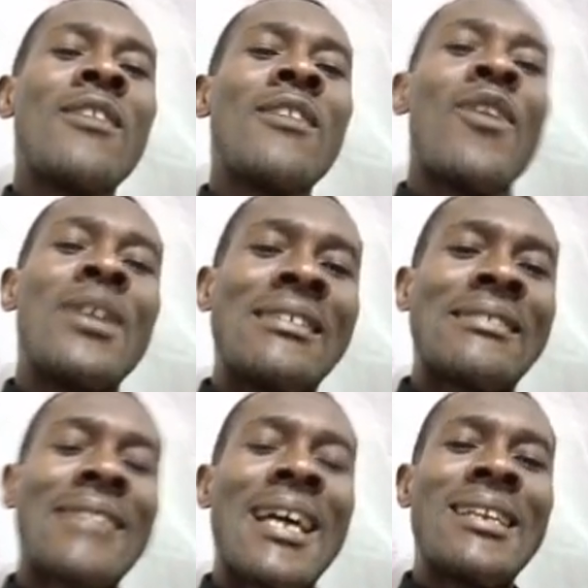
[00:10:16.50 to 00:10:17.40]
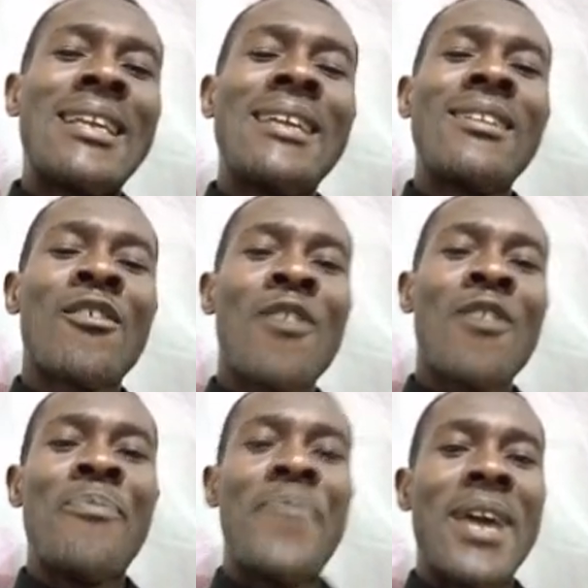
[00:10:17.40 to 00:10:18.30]
is to look
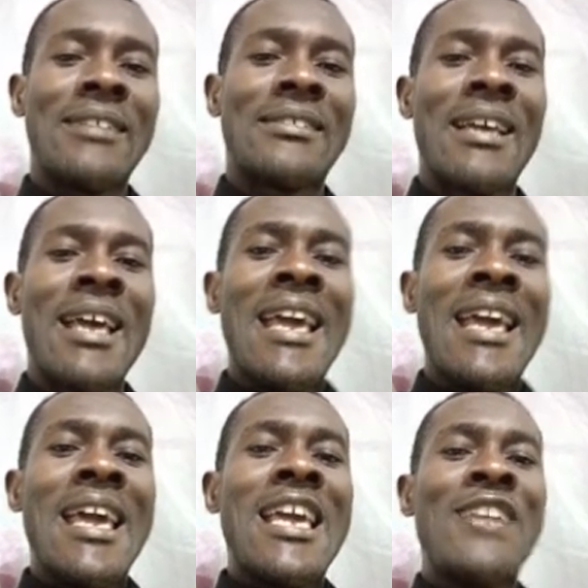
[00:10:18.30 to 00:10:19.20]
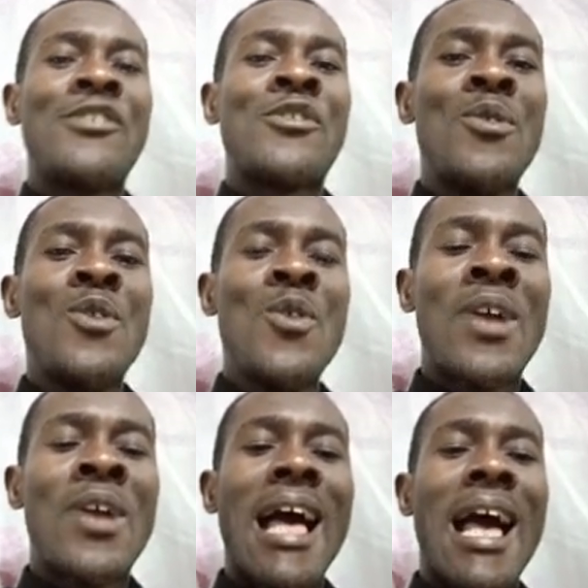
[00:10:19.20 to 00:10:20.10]
at the life cycles of this
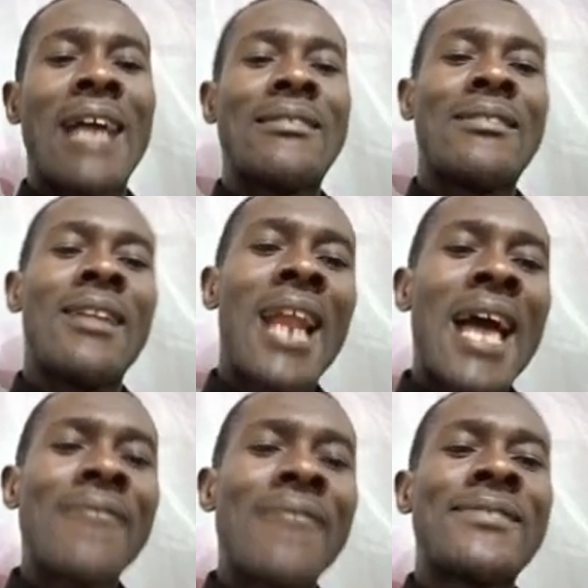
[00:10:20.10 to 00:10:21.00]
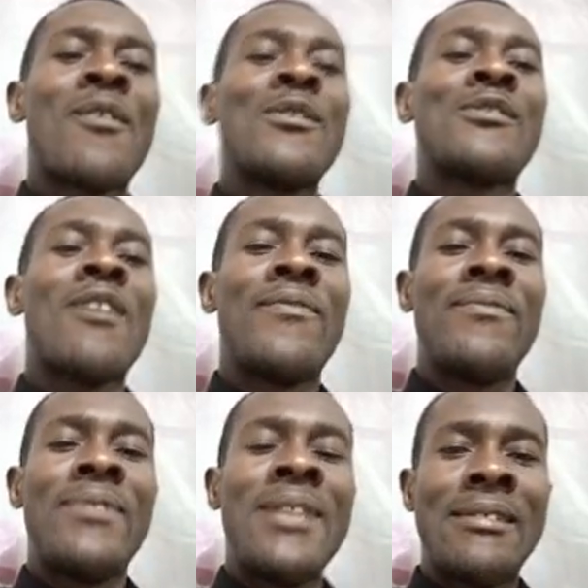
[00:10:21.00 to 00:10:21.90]
pest in order
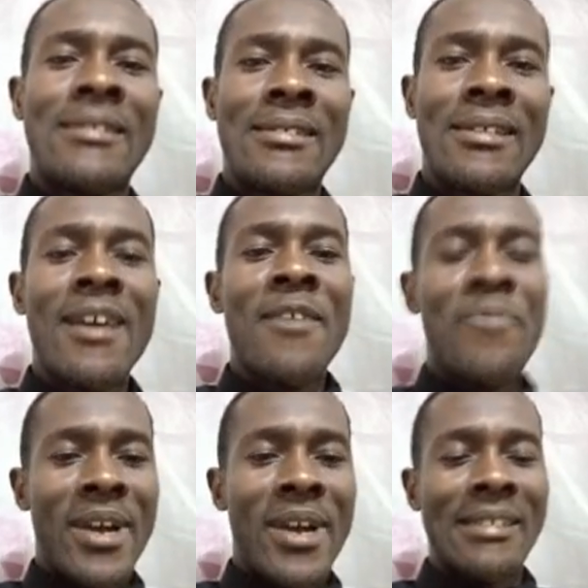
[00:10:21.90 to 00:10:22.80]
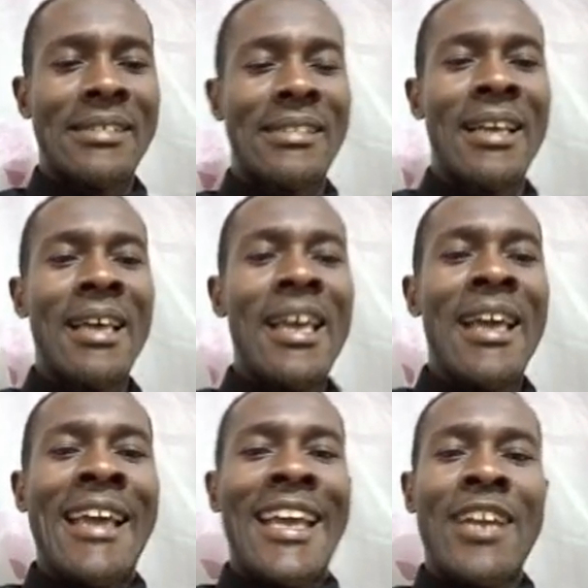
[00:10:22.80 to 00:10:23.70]
to understand them and to
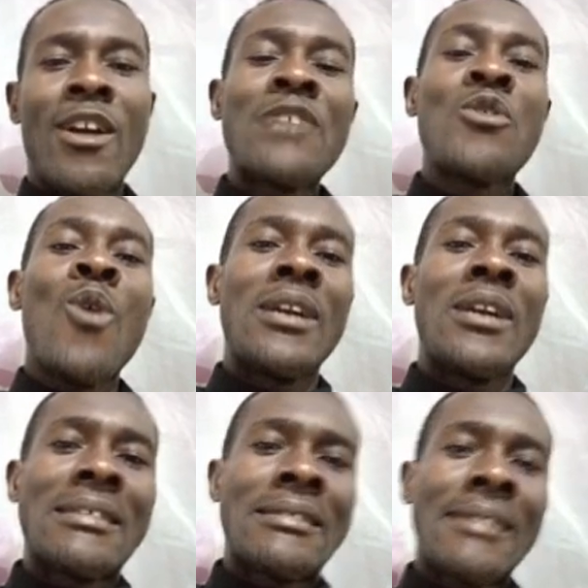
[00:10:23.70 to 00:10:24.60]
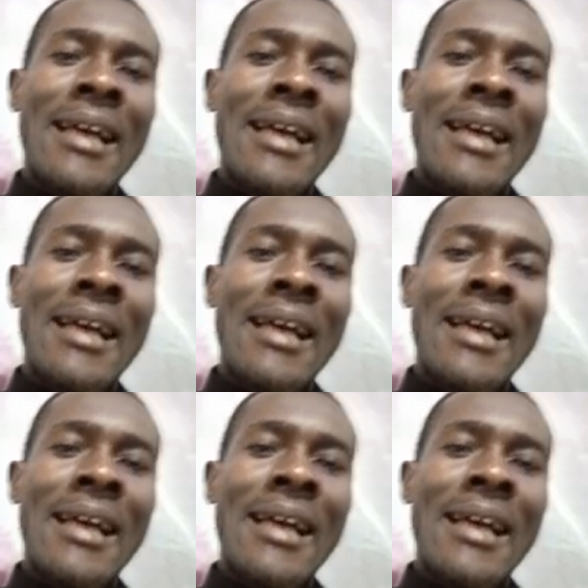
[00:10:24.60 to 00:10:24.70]
know when they attack